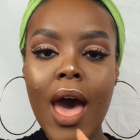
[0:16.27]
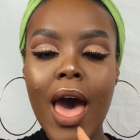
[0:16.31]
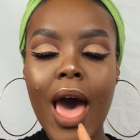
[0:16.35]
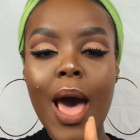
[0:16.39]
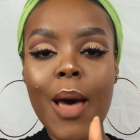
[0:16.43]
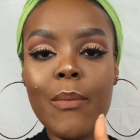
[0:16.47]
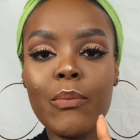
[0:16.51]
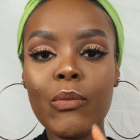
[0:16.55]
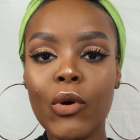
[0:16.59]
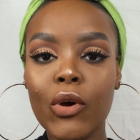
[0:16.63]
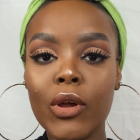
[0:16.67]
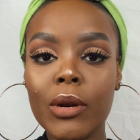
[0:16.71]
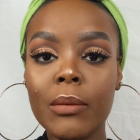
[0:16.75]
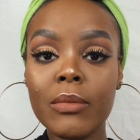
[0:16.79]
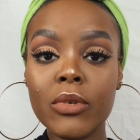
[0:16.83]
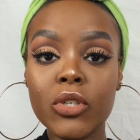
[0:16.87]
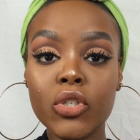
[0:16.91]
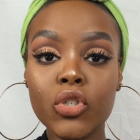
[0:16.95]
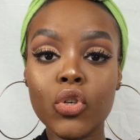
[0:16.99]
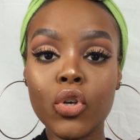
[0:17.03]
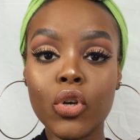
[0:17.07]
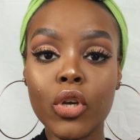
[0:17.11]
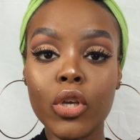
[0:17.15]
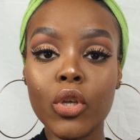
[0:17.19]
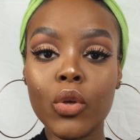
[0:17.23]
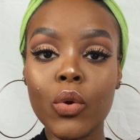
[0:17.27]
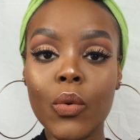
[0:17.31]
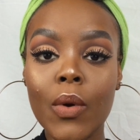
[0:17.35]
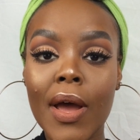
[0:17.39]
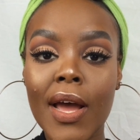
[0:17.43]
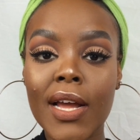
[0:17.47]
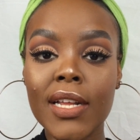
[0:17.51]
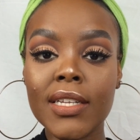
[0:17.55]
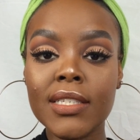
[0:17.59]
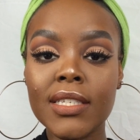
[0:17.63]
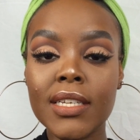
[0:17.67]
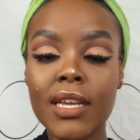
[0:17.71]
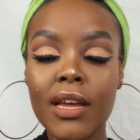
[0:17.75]
I'm going to be showing you
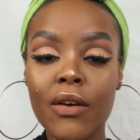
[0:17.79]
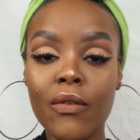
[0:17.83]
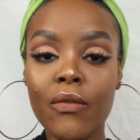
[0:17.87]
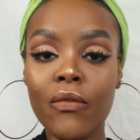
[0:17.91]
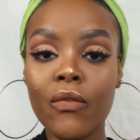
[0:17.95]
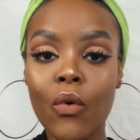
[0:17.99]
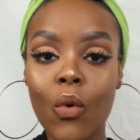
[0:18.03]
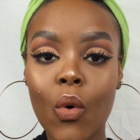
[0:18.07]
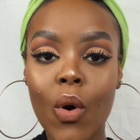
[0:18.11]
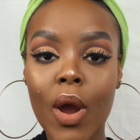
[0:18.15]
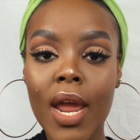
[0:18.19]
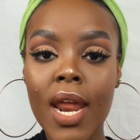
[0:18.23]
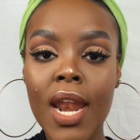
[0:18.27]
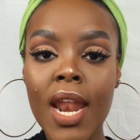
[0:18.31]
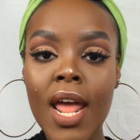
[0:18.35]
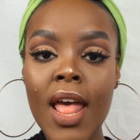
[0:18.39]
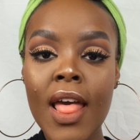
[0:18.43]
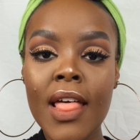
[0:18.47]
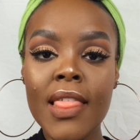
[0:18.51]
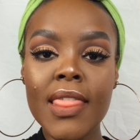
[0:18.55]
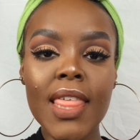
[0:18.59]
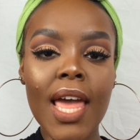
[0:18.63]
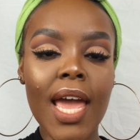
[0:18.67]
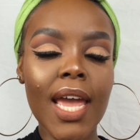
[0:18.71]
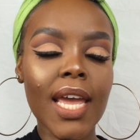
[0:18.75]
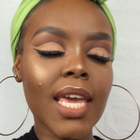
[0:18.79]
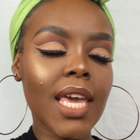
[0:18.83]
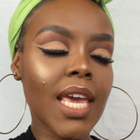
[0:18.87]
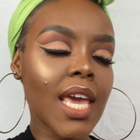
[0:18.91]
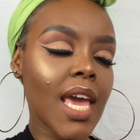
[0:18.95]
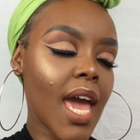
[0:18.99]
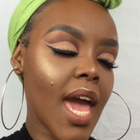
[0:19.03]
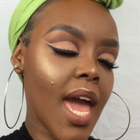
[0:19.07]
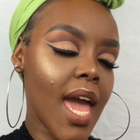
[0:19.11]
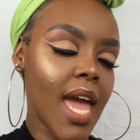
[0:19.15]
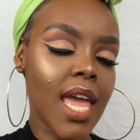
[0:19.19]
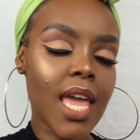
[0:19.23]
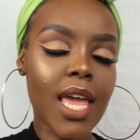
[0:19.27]
how to avoid that
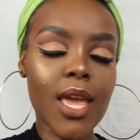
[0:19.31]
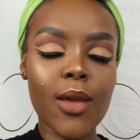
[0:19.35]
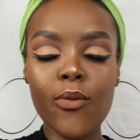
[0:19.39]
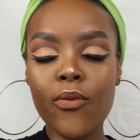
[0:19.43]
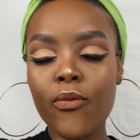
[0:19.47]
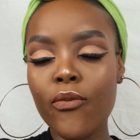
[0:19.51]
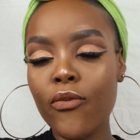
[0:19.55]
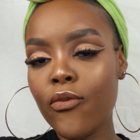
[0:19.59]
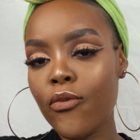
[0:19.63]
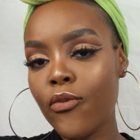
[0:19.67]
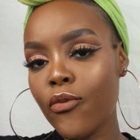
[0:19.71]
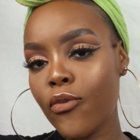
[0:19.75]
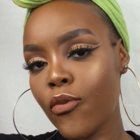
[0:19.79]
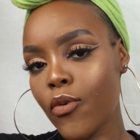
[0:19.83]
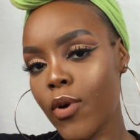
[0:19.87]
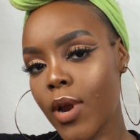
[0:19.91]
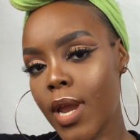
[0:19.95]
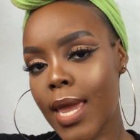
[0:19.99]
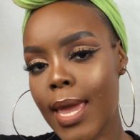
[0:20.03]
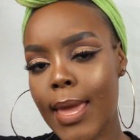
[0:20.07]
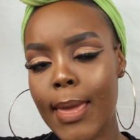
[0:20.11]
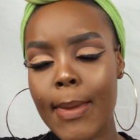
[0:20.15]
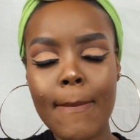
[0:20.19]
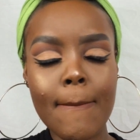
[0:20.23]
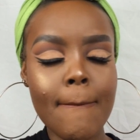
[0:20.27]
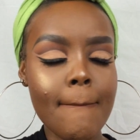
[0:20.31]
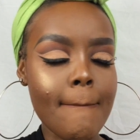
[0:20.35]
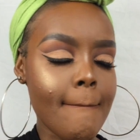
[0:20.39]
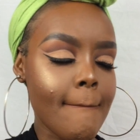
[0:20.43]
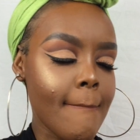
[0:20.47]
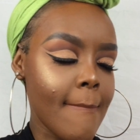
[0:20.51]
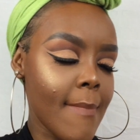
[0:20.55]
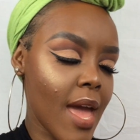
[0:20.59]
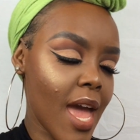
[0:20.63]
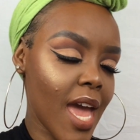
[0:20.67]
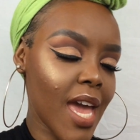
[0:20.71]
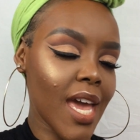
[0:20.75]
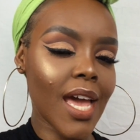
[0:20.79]
cake-free
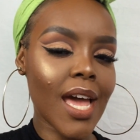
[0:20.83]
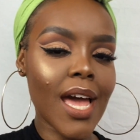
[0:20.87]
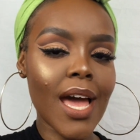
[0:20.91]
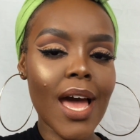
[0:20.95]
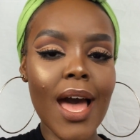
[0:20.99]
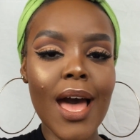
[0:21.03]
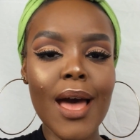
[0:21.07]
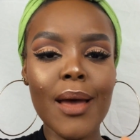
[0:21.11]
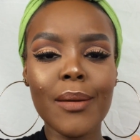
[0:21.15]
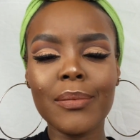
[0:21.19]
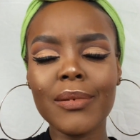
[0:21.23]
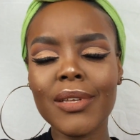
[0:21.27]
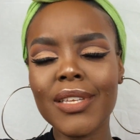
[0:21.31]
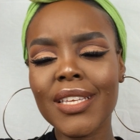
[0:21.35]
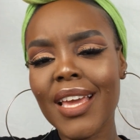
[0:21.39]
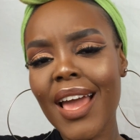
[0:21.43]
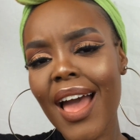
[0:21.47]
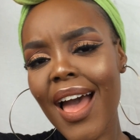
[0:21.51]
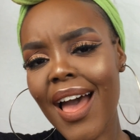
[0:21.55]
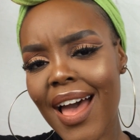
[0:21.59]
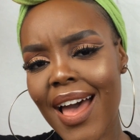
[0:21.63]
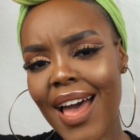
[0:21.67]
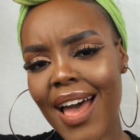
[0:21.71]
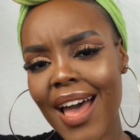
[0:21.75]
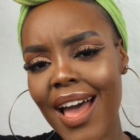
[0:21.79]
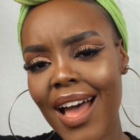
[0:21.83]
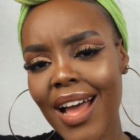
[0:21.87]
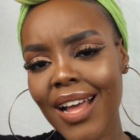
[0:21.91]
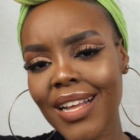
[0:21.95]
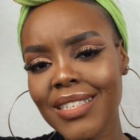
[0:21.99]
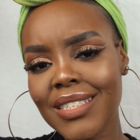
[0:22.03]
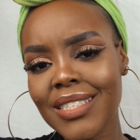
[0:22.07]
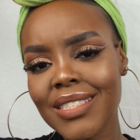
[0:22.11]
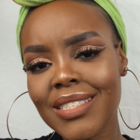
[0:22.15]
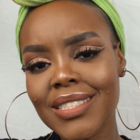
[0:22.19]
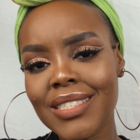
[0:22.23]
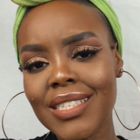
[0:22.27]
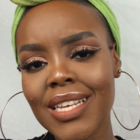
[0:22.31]
makeup. Yes!
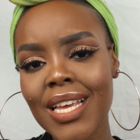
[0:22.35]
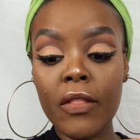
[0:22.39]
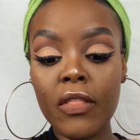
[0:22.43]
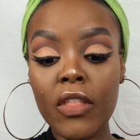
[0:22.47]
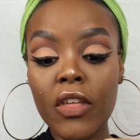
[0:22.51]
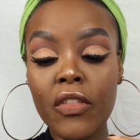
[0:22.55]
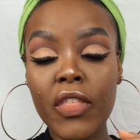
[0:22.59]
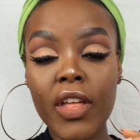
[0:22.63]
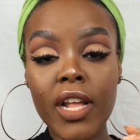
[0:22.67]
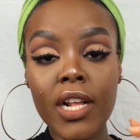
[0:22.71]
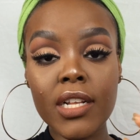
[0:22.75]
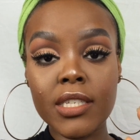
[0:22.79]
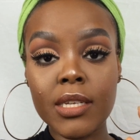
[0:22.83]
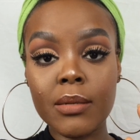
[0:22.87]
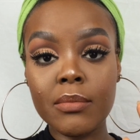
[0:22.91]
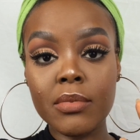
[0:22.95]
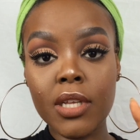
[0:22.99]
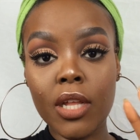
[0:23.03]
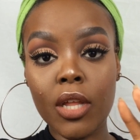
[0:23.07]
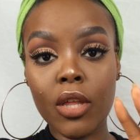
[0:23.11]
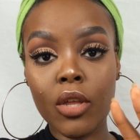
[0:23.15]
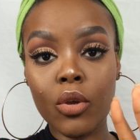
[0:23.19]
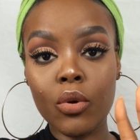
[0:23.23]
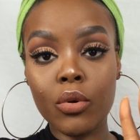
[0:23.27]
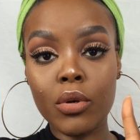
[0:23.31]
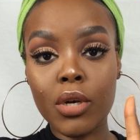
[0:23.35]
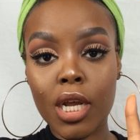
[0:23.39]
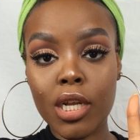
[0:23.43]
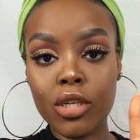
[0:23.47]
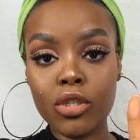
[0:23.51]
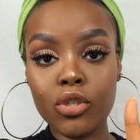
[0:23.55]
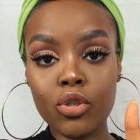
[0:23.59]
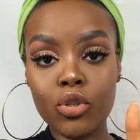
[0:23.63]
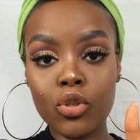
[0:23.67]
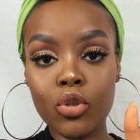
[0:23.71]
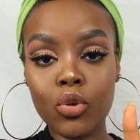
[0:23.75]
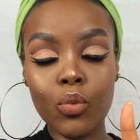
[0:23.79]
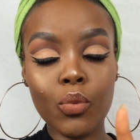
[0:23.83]
The things I'm telling you not
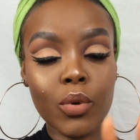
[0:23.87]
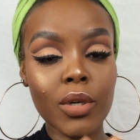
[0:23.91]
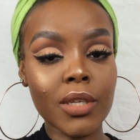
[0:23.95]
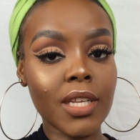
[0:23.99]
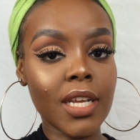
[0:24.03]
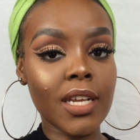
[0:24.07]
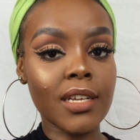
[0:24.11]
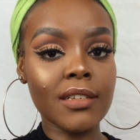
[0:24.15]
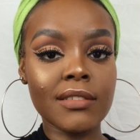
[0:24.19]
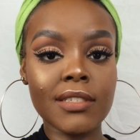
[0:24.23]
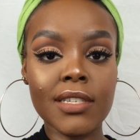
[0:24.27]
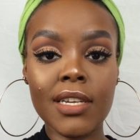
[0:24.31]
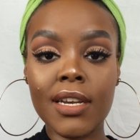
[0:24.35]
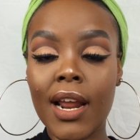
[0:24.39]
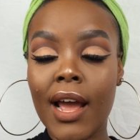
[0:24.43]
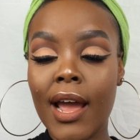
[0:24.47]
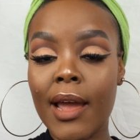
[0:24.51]
to do were things that